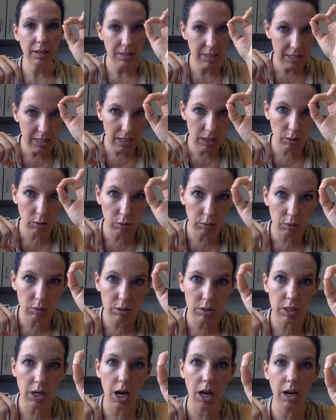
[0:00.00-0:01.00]
single little
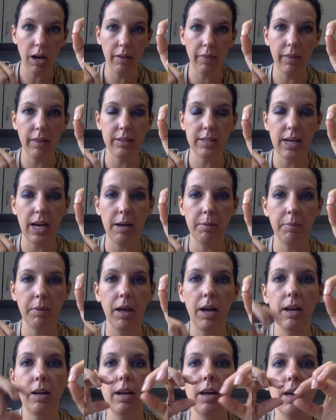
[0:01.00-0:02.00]
dot on the
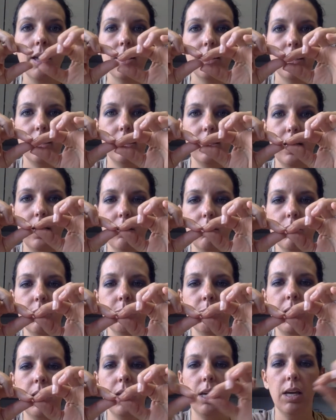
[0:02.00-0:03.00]
timeline that tells
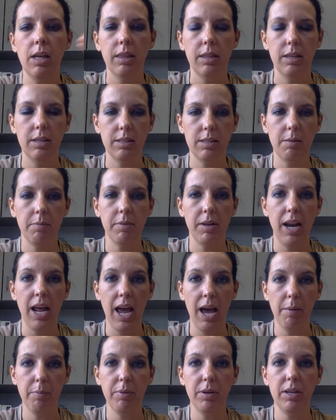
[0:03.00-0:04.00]
me that something
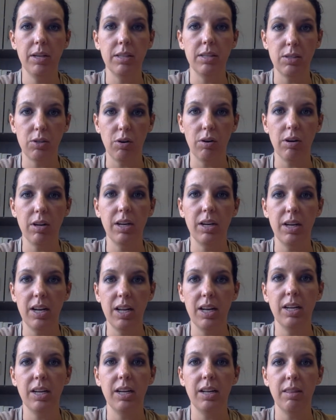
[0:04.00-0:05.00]
happened, it started and
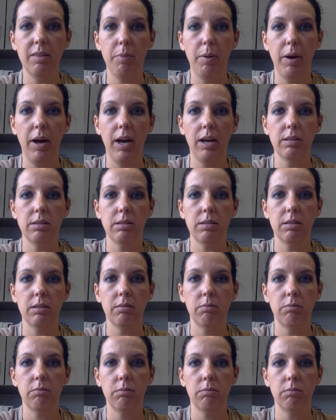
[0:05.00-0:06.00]
ended in the past.
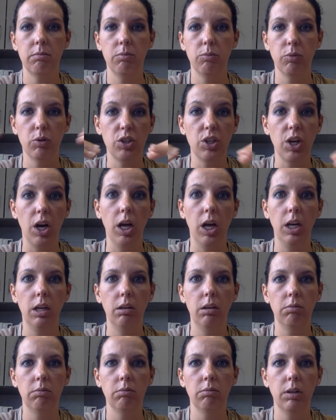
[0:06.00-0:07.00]
We're done.
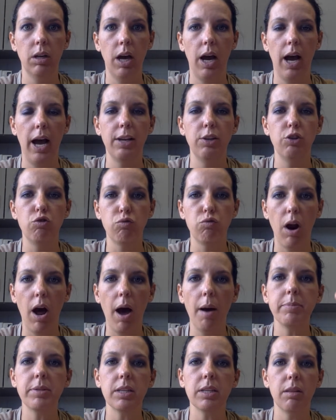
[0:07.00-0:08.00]
I
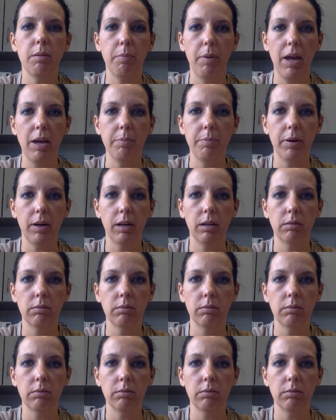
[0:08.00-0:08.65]
dropped the paper.